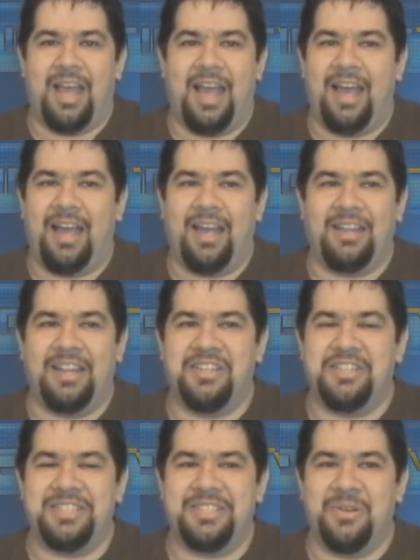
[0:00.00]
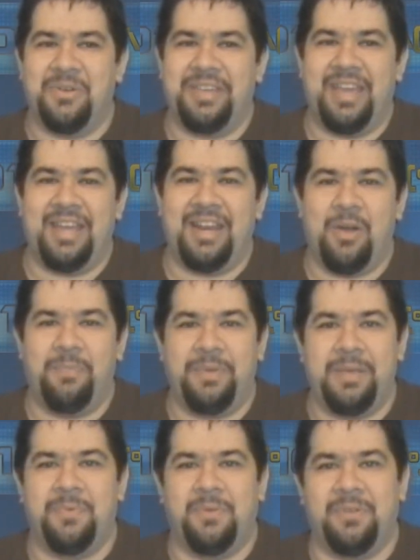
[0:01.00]
I just don't get how
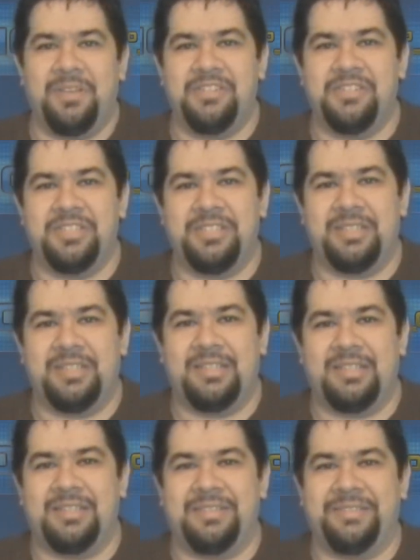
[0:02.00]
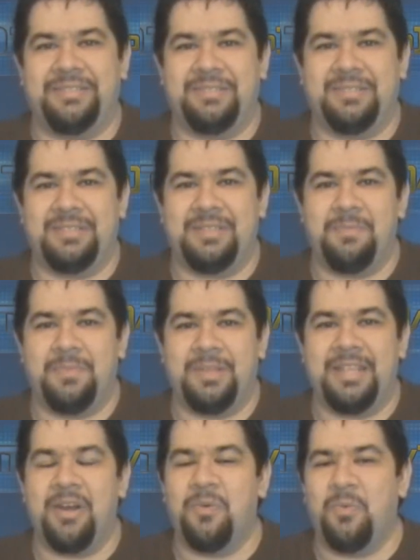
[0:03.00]
people can just
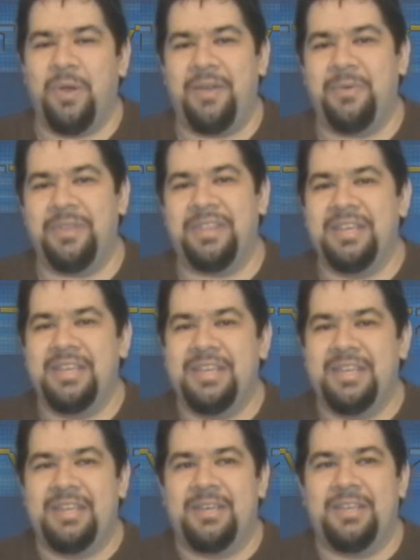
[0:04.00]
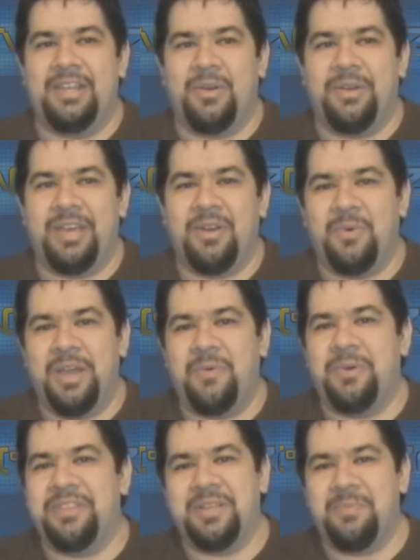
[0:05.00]
get away with, get away
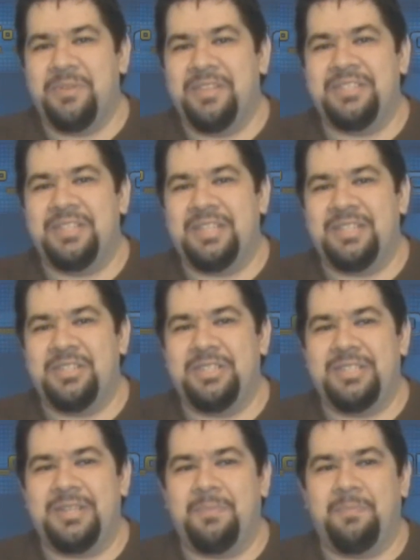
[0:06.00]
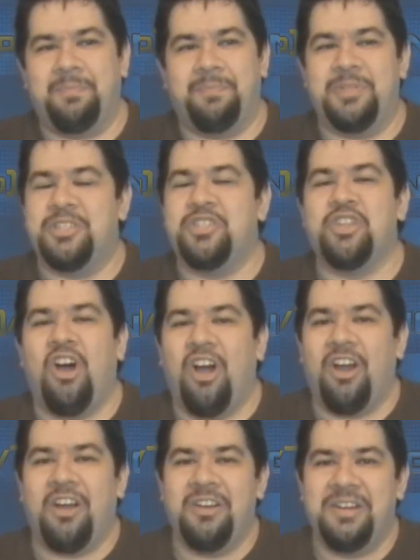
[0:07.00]
with some of this just
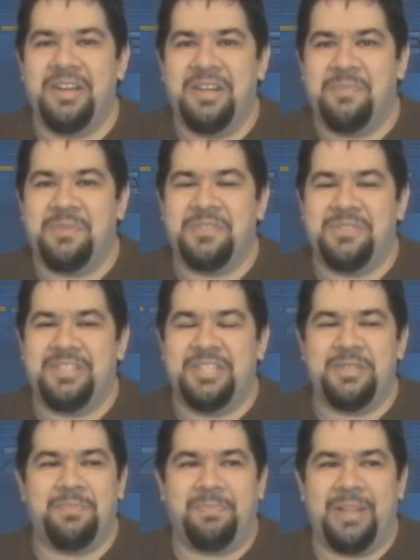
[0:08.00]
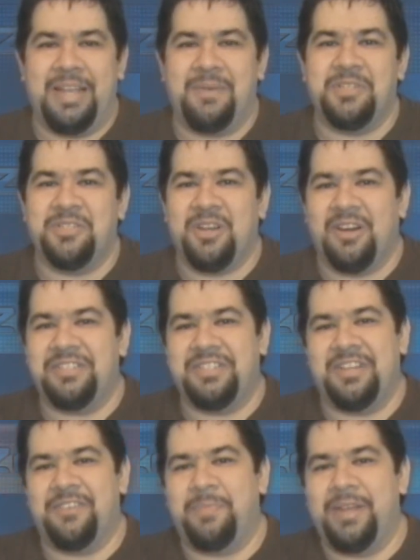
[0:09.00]
bizarre, just plain bizarre
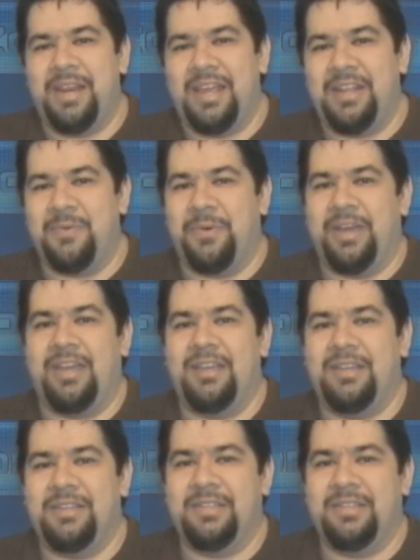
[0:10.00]
stuff. But anyway,